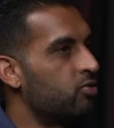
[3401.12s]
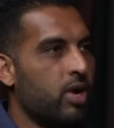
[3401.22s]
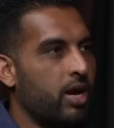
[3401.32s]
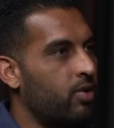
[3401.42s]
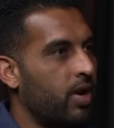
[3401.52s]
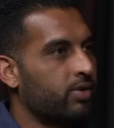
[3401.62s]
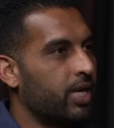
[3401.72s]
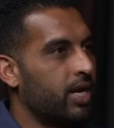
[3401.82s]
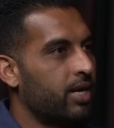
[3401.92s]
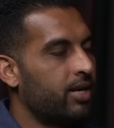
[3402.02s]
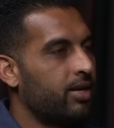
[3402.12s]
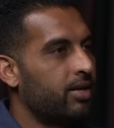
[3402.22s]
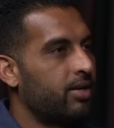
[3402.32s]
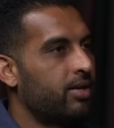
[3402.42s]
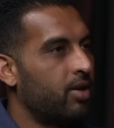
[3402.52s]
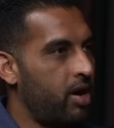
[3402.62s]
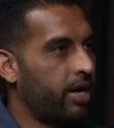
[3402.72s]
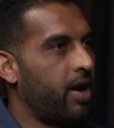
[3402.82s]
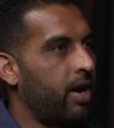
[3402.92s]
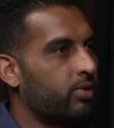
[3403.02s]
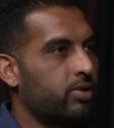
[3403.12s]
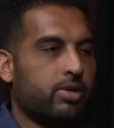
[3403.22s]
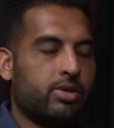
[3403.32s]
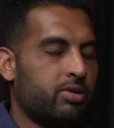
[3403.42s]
Do not go outside. Lock your house.